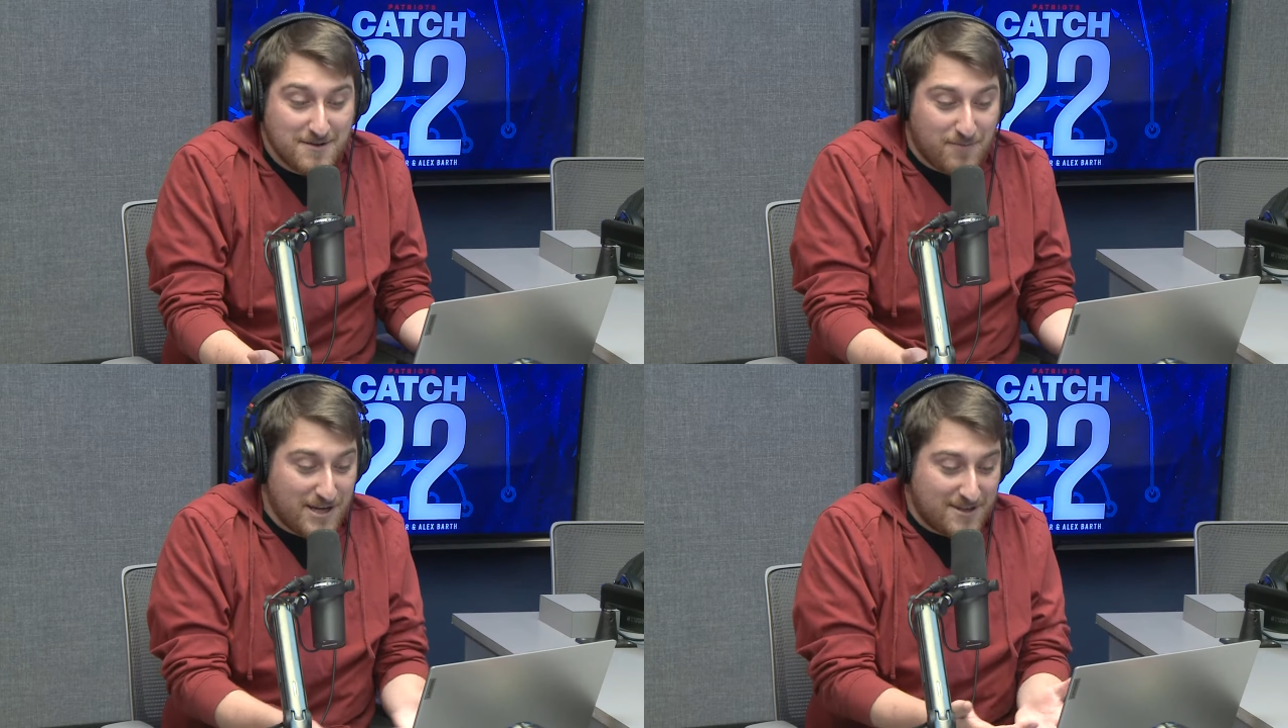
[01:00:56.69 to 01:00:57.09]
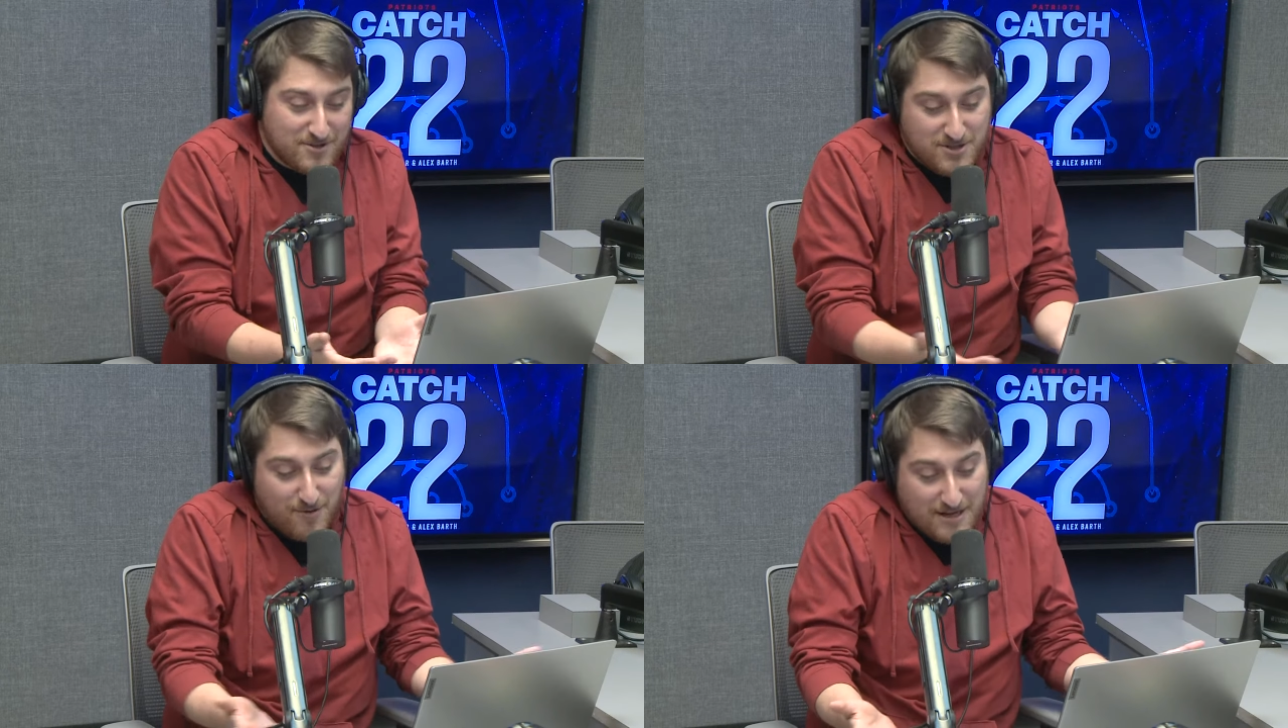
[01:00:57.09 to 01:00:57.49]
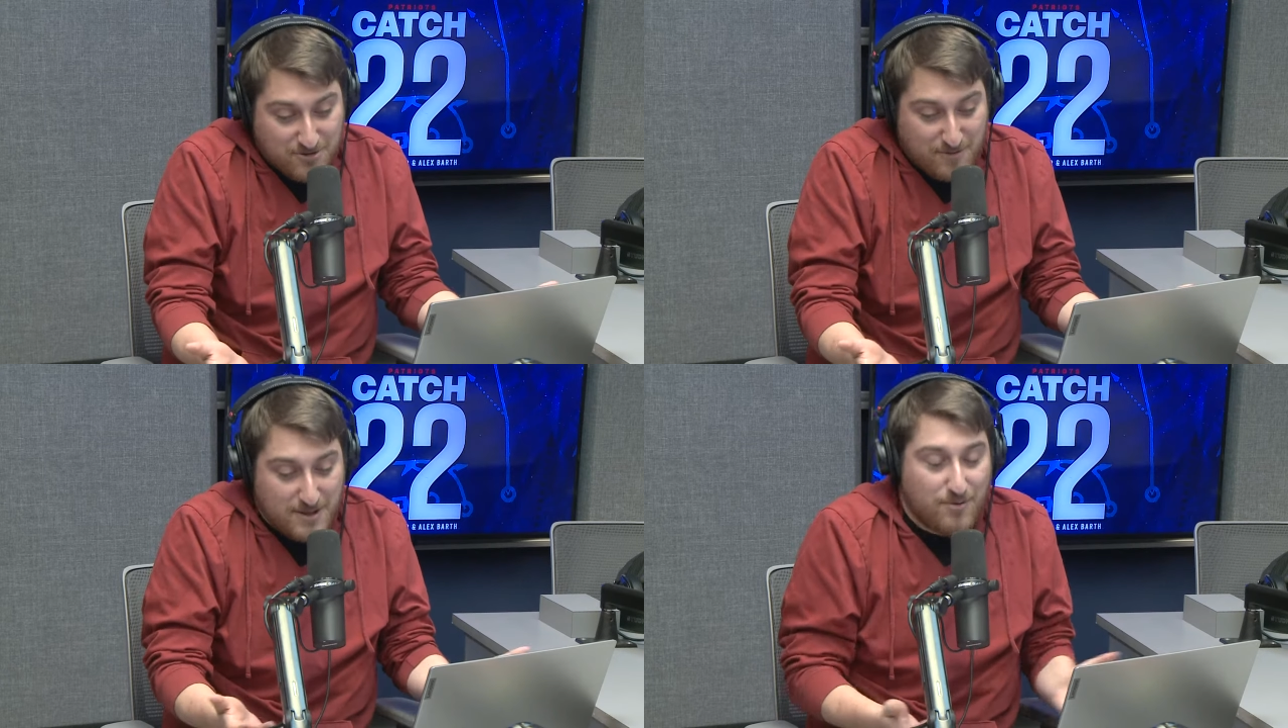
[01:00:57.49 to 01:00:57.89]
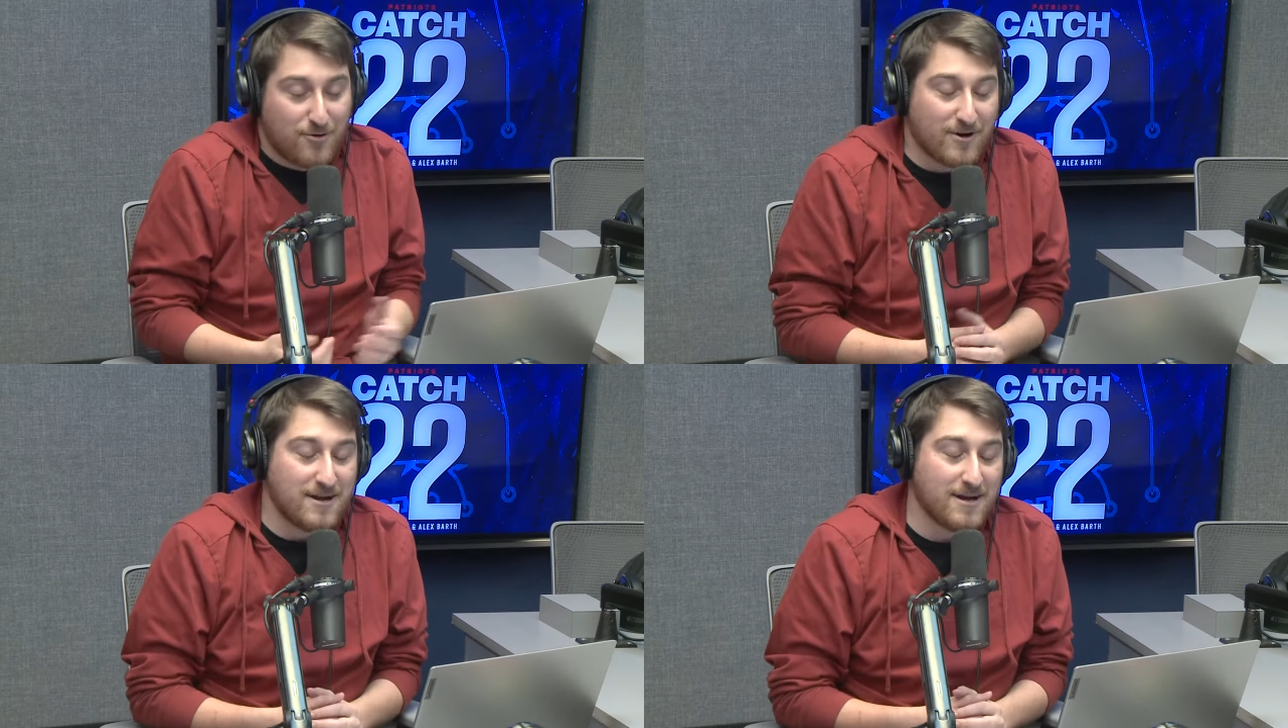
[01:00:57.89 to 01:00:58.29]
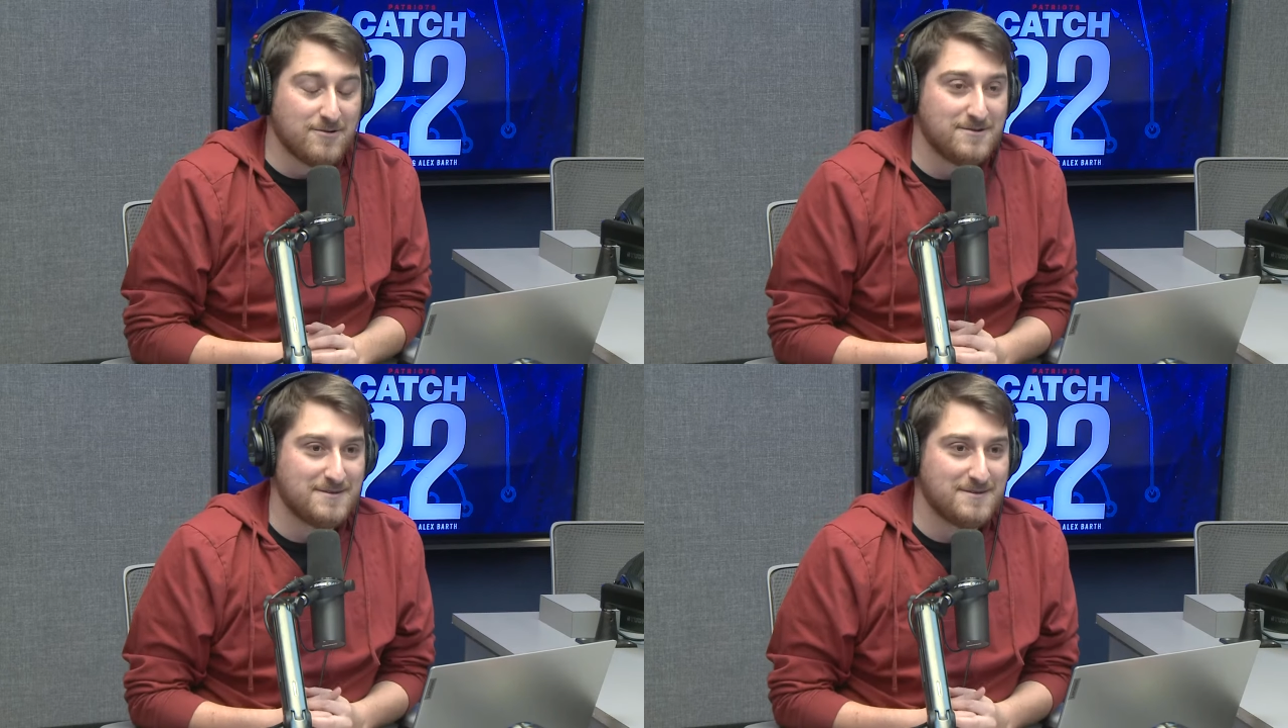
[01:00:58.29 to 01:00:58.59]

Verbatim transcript: But there's no ice cream in the bowl right now.